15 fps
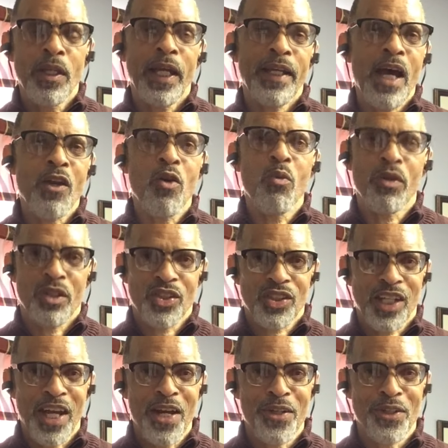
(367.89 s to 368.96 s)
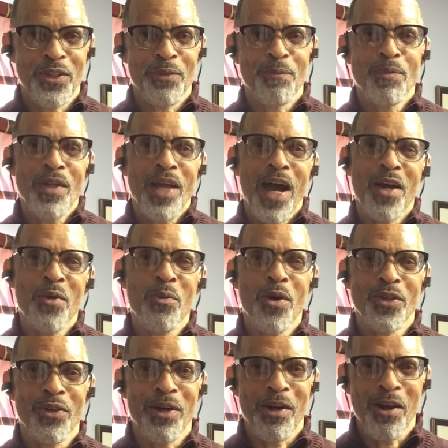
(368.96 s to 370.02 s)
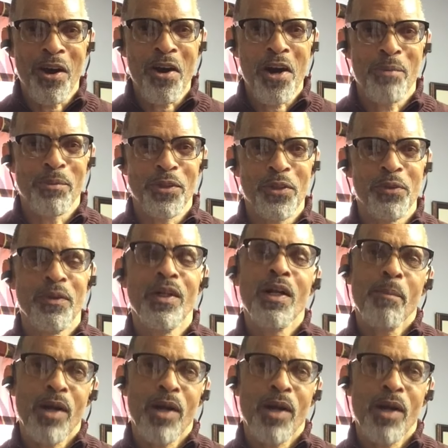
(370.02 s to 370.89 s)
And I don't want to scare you, I don't want to alarm you,